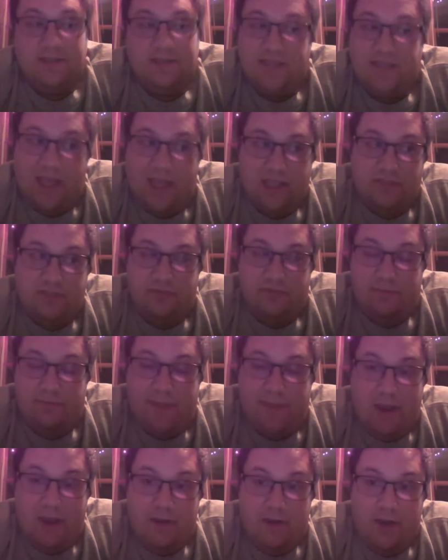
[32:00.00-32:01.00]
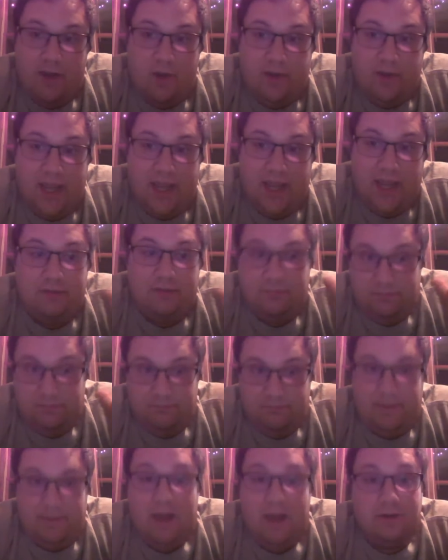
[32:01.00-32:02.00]
seconds from the power going out.
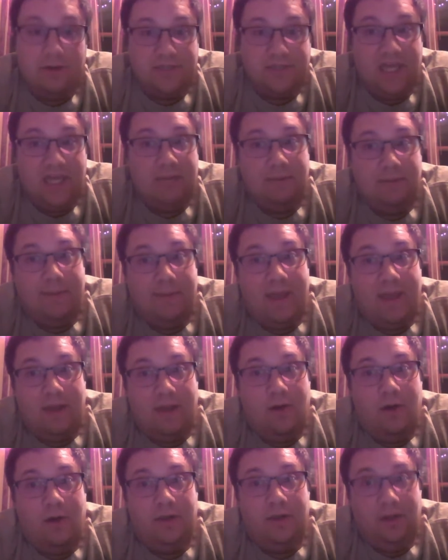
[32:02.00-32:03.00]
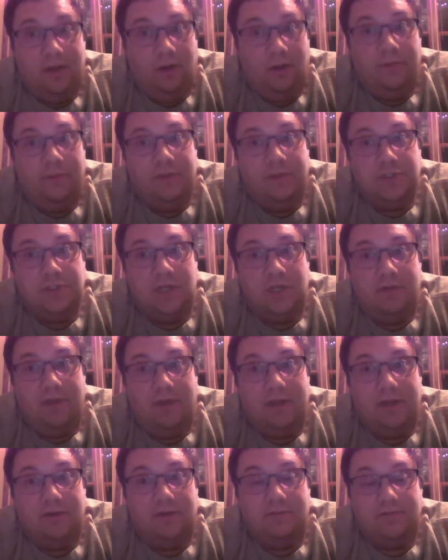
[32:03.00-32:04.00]
Power's got to be back on and on the
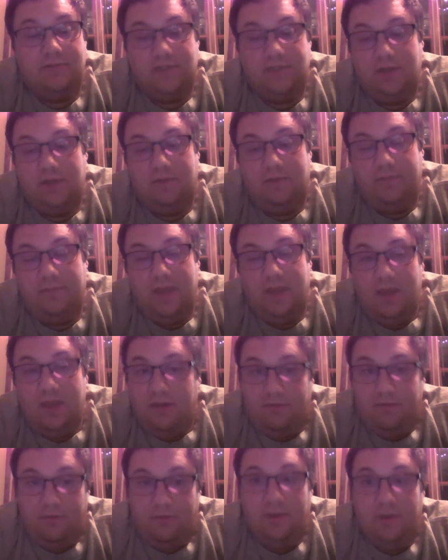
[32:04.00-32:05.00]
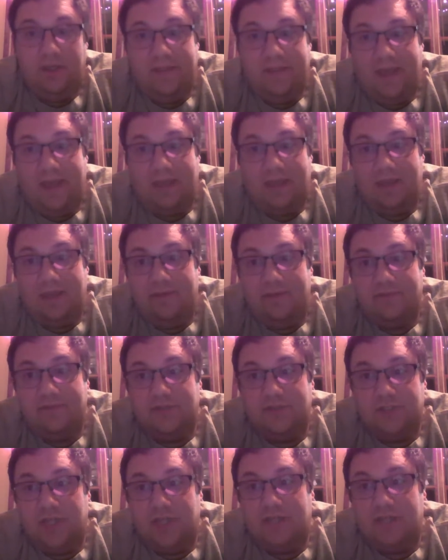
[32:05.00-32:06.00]
generator. So really, that gives the
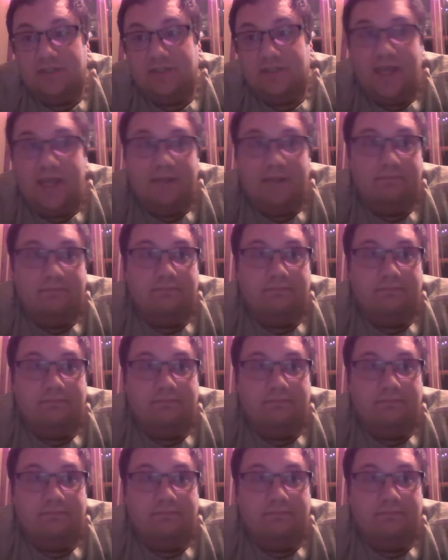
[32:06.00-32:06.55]
genset,